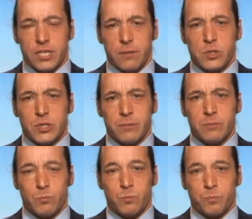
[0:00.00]
in terms
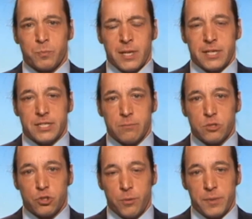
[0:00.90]

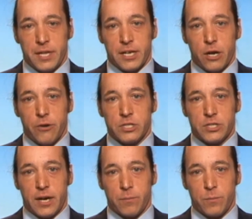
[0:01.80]
of treatment, in the current
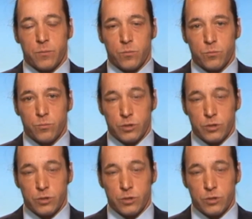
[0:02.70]
time,